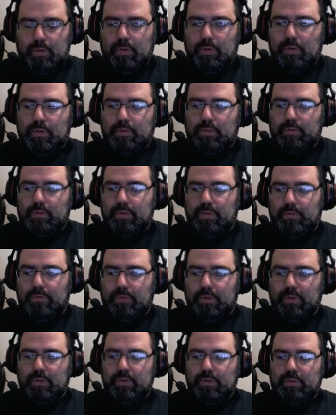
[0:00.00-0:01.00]
See if
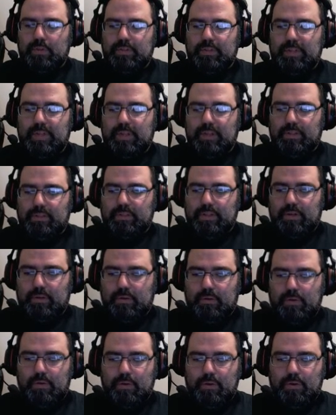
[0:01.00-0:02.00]
anything stands
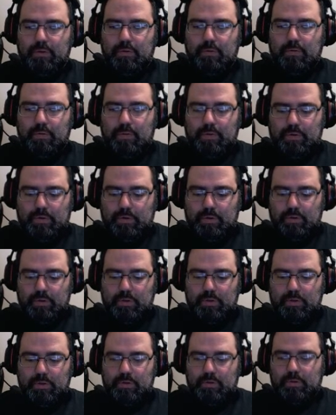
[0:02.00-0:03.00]
out. No.
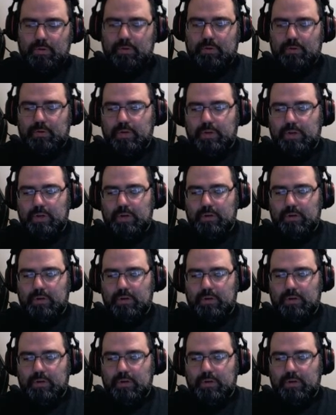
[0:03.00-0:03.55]
Good. Great.